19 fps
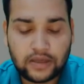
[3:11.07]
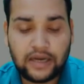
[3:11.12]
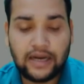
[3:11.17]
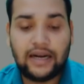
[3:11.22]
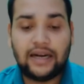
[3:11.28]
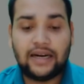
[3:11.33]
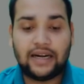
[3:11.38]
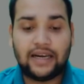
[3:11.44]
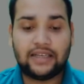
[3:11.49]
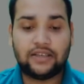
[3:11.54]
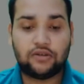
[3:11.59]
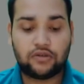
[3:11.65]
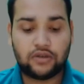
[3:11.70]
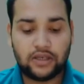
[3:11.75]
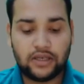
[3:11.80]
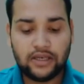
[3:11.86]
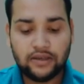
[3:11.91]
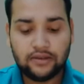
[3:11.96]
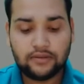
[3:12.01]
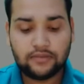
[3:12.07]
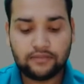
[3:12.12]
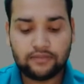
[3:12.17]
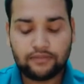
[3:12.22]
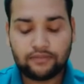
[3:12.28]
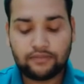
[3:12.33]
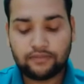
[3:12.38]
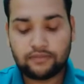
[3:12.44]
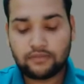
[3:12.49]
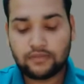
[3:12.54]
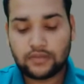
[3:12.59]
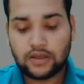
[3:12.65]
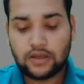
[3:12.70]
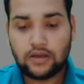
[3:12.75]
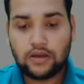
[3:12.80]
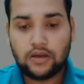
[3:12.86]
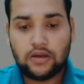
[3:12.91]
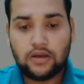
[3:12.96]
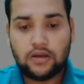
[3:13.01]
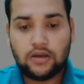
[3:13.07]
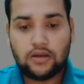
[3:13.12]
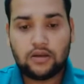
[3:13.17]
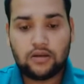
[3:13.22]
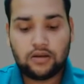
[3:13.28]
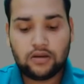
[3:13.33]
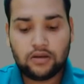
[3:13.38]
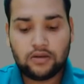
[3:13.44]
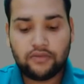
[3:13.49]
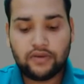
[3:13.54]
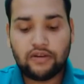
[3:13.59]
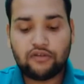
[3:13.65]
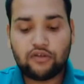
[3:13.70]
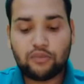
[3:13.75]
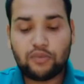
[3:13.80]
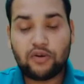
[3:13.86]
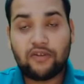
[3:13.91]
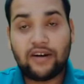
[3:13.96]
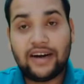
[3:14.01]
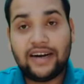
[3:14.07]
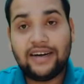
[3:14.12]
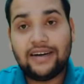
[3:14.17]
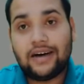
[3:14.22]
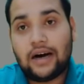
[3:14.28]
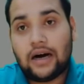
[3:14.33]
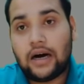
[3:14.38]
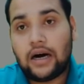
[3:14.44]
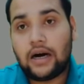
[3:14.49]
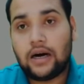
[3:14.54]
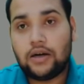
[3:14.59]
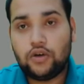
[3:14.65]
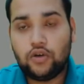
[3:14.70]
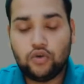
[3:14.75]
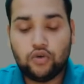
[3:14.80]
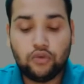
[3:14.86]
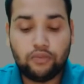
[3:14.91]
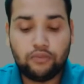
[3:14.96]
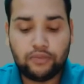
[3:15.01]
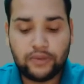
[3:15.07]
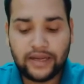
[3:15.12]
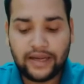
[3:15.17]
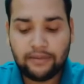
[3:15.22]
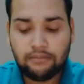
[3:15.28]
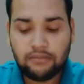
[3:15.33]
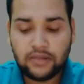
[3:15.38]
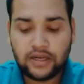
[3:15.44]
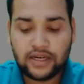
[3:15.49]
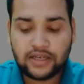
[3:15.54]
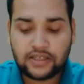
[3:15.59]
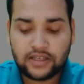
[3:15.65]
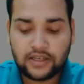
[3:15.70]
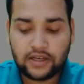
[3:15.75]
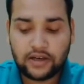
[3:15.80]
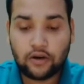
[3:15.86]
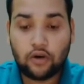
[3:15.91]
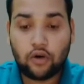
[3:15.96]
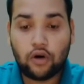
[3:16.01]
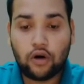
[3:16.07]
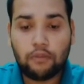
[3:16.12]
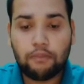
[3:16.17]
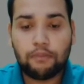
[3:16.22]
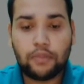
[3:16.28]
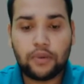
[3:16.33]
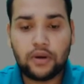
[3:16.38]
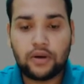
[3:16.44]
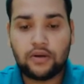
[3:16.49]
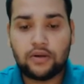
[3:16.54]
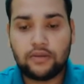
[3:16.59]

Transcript: and as you see, we have to provide a loop name, let's say op,